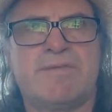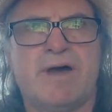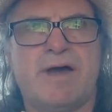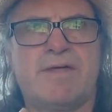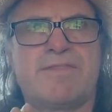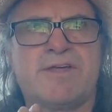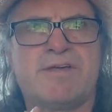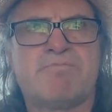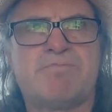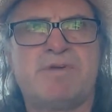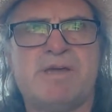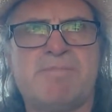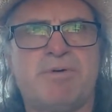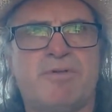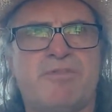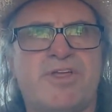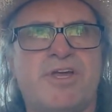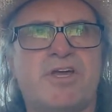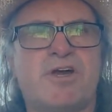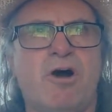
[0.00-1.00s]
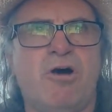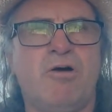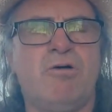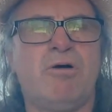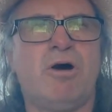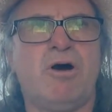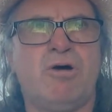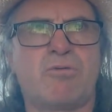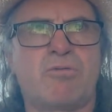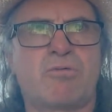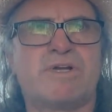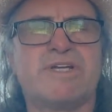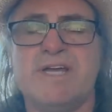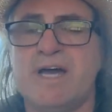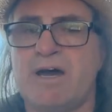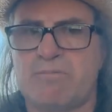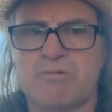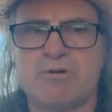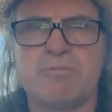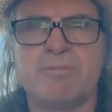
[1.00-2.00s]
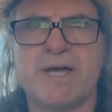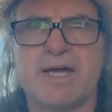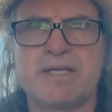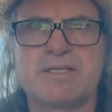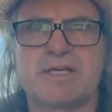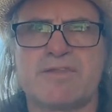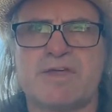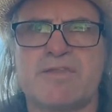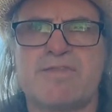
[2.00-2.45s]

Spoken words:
think people think all romantic.